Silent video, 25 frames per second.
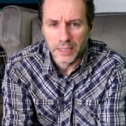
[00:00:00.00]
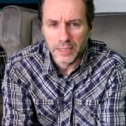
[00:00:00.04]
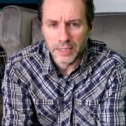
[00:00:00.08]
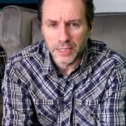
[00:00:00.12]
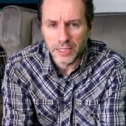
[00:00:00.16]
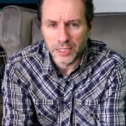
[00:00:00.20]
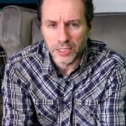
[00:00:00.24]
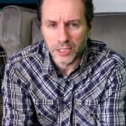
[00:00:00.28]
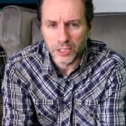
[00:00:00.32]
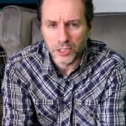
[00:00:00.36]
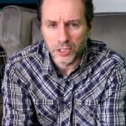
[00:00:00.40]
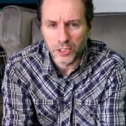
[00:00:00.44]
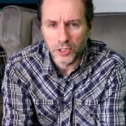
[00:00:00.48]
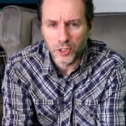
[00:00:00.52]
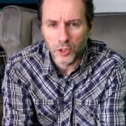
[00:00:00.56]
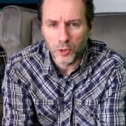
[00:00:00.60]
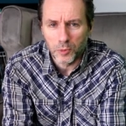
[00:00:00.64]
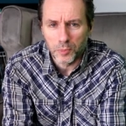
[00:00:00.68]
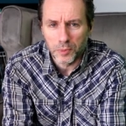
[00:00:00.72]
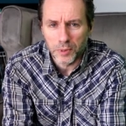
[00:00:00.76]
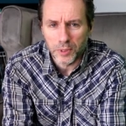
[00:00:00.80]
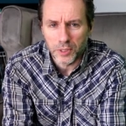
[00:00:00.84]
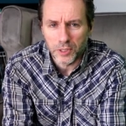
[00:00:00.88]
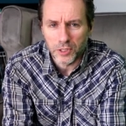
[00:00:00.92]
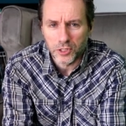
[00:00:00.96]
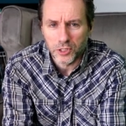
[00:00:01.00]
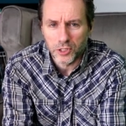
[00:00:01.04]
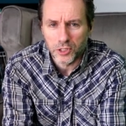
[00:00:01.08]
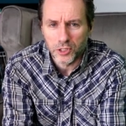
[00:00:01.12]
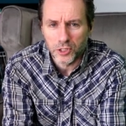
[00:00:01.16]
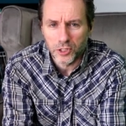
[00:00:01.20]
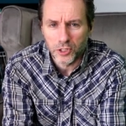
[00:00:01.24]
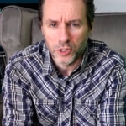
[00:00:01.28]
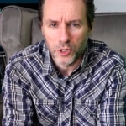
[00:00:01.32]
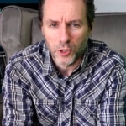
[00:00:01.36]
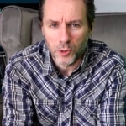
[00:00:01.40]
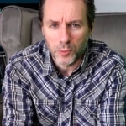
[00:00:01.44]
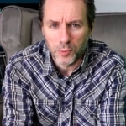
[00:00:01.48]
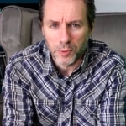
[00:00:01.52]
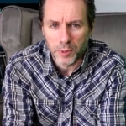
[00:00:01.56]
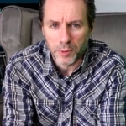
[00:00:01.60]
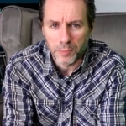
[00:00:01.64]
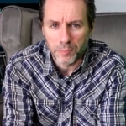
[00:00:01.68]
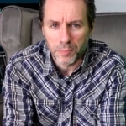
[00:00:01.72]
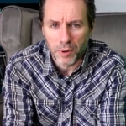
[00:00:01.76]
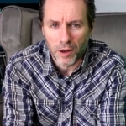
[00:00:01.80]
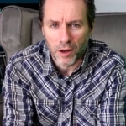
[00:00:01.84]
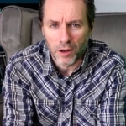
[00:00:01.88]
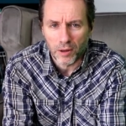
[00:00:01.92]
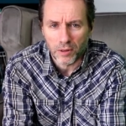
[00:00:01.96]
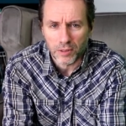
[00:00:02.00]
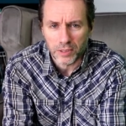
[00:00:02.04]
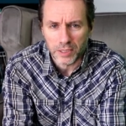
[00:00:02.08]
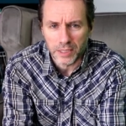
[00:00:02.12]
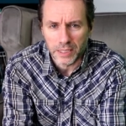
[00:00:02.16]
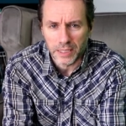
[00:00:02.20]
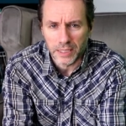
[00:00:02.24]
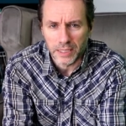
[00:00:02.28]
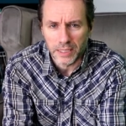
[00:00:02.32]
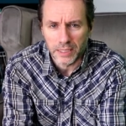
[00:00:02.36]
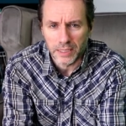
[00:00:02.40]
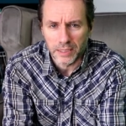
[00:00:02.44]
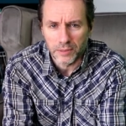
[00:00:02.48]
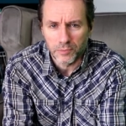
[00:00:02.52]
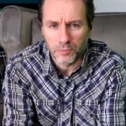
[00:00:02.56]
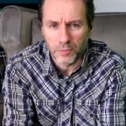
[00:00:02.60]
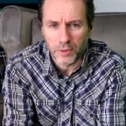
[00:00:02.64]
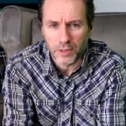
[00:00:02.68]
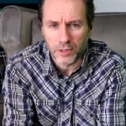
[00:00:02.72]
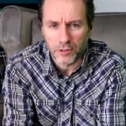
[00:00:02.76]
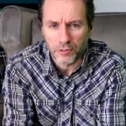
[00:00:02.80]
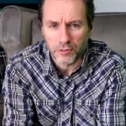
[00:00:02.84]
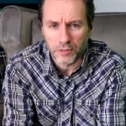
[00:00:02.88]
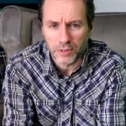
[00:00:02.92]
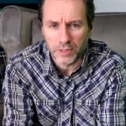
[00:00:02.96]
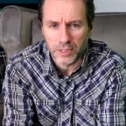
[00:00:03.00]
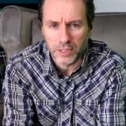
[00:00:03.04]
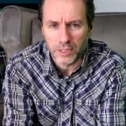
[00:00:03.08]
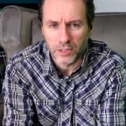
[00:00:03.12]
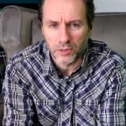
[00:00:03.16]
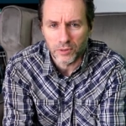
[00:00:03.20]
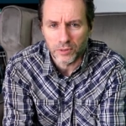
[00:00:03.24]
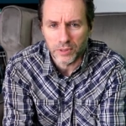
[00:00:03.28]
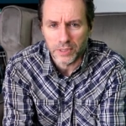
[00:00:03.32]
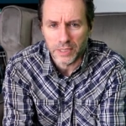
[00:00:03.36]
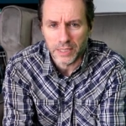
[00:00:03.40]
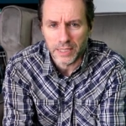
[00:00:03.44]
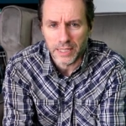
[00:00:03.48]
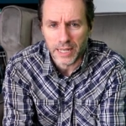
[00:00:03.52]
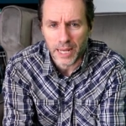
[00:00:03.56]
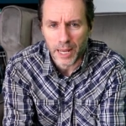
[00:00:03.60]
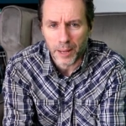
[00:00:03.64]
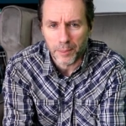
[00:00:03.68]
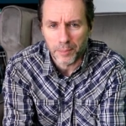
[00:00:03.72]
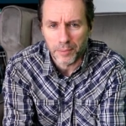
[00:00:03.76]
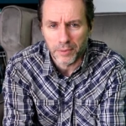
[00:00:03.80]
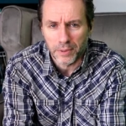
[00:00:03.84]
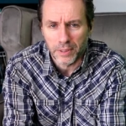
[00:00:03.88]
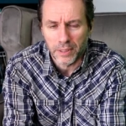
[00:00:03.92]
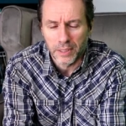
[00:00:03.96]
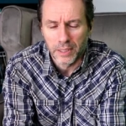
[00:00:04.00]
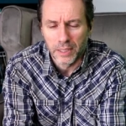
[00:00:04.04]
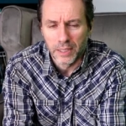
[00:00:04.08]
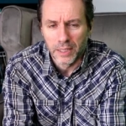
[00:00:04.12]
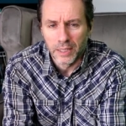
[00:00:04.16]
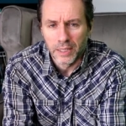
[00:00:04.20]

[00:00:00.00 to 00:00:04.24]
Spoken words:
this stupid, stupid party, whether it did or didn't happen.